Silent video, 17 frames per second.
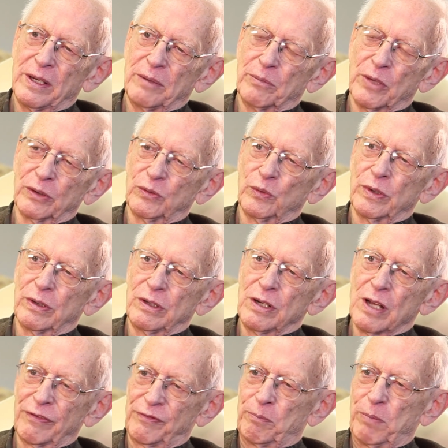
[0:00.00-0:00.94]
But with
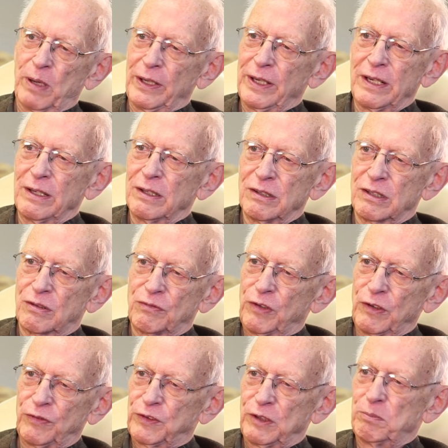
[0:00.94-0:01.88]
enough planes,
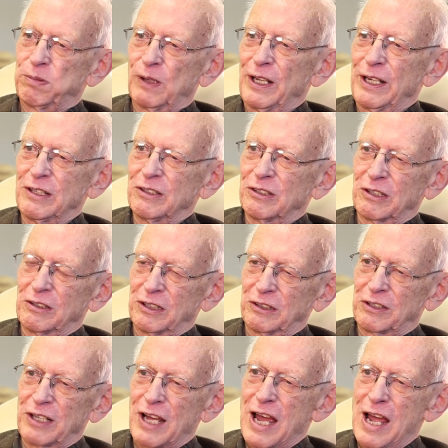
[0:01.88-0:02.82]
50 planes at a
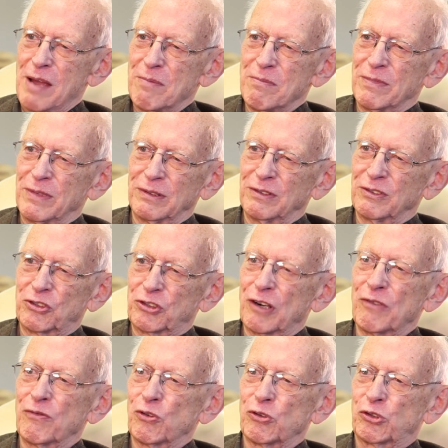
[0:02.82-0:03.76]
time, and
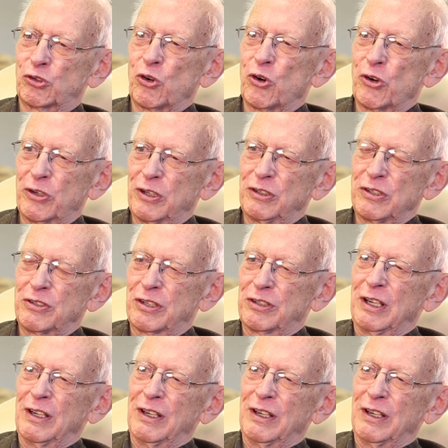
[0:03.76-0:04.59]
several sorties,